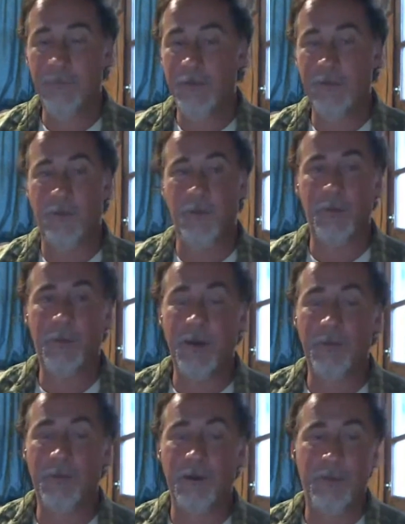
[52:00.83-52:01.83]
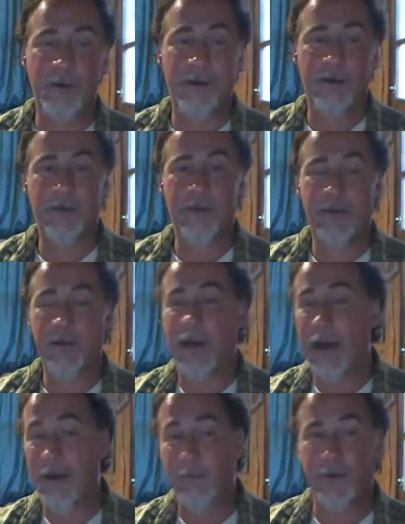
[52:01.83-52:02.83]
Every solar panel
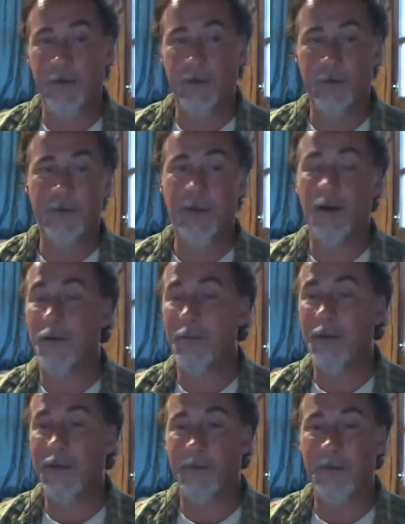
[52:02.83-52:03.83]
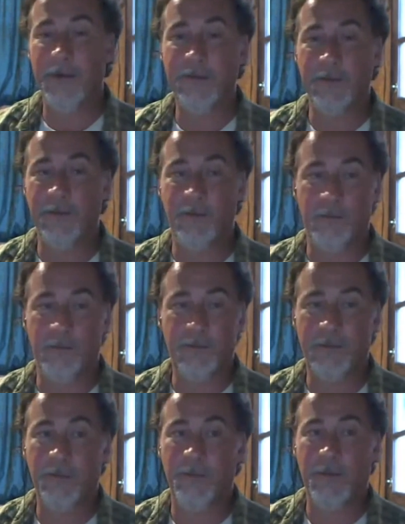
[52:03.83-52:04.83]
company out there, they all make
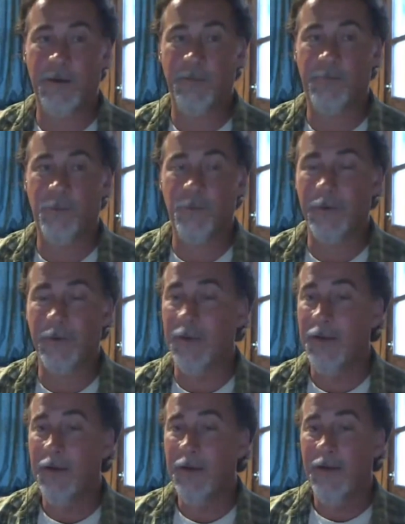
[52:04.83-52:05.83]
commission. Don't let them fool you.